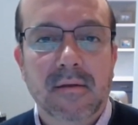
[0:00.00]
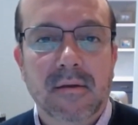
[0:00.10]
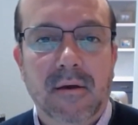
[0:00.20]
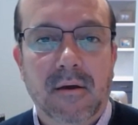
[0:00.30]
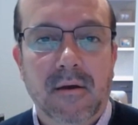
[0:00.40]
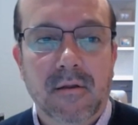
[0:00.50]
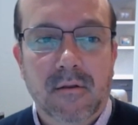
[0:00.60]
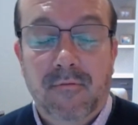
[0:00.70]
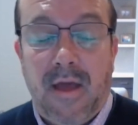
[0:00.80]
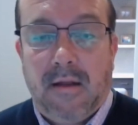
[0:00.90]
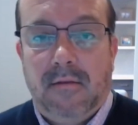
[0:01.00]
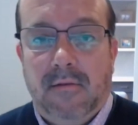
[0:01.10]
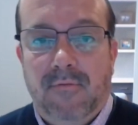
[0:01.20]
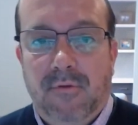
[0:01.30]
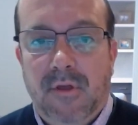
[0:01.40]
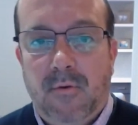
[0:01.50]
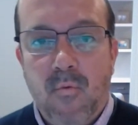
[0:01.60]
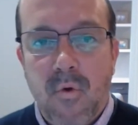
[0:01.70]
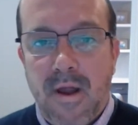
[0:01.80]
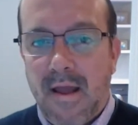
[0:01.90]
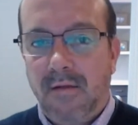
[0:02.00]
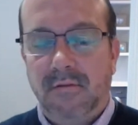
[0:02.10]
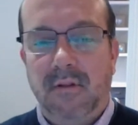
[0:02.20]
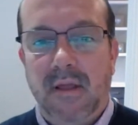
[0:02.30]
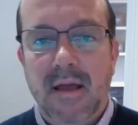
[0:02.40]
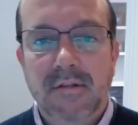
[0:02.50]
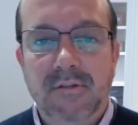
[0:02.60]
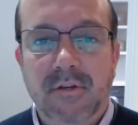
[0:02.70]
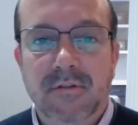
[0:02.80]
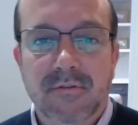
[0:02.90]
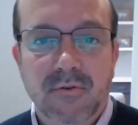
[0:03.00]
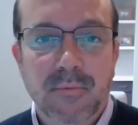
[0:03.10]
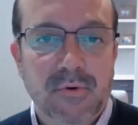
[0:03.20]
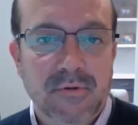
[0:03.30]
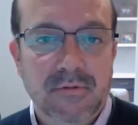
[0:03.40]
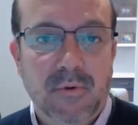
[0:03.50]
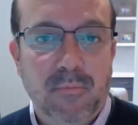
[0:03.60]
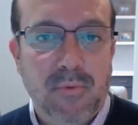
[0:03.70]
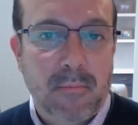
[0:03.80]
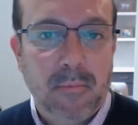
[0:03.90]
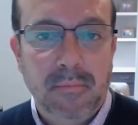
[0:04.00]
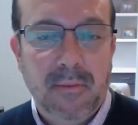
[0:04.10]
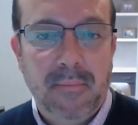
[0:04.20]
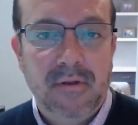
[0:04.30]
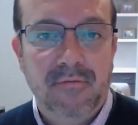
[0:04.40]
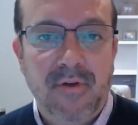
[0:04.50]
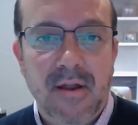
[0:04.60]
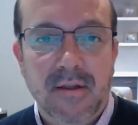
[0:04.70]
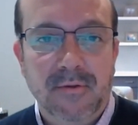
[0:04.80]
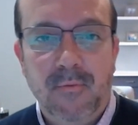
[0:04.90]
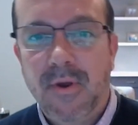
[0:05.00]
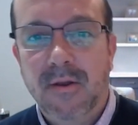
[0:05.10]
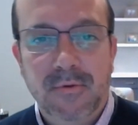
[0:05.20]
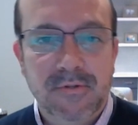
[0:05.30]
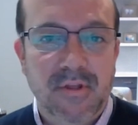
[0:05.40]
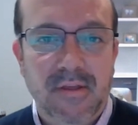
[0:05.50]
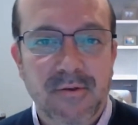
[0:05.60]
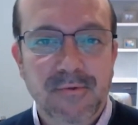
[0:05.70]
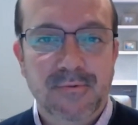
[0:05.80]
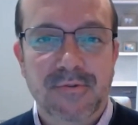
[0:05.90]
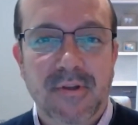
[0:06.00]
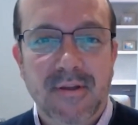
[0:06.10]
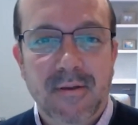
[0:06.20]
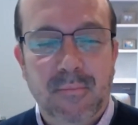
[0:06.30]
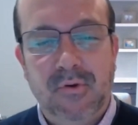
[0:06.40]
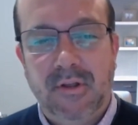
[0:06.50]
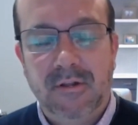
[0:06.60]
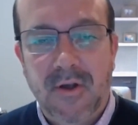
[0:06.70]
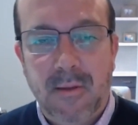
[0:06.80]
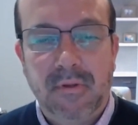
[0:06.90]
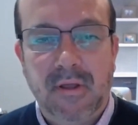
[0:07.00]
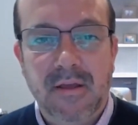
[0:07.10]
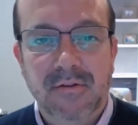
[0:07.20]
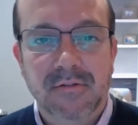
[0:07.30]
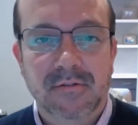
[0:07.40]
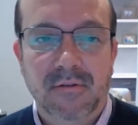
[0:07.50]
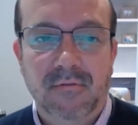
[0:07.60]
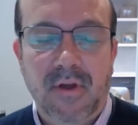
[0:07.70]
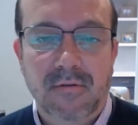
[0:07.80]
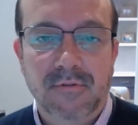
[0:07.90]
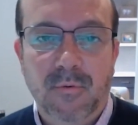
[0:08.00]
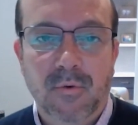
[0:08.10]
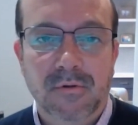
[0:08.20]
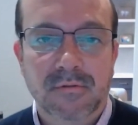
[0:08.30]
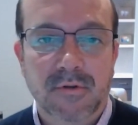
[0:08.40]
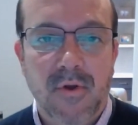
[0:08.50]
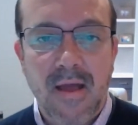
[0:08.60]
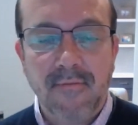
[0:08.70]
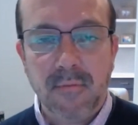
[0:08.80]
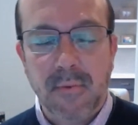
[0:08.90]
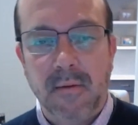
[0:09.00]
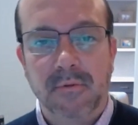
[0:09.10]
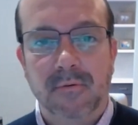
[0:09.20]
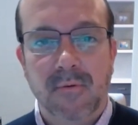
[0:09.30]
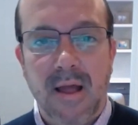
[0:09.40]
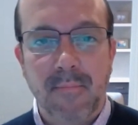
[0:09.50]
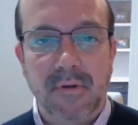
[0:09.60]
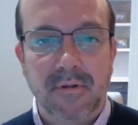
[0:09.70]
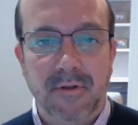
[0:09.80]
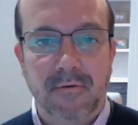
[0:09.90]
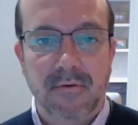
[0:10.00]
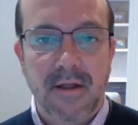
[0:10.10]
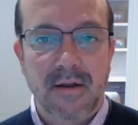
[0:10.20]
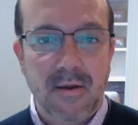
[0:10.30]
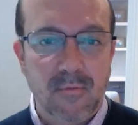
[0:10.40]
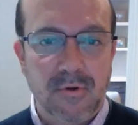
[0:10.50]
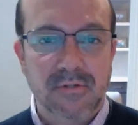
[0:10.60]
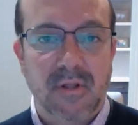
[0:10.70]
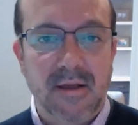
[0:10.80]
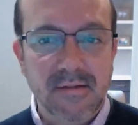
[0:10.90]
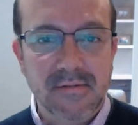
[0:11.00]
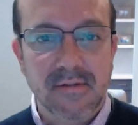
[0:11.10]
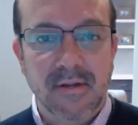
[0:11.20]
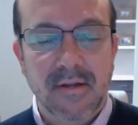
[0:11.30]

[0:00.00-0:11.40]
In fact, if you think way out to the edge, consumers will probably be defining the way in which they use particular applications in the 5G world. So you have to be able to rapidly create a network slice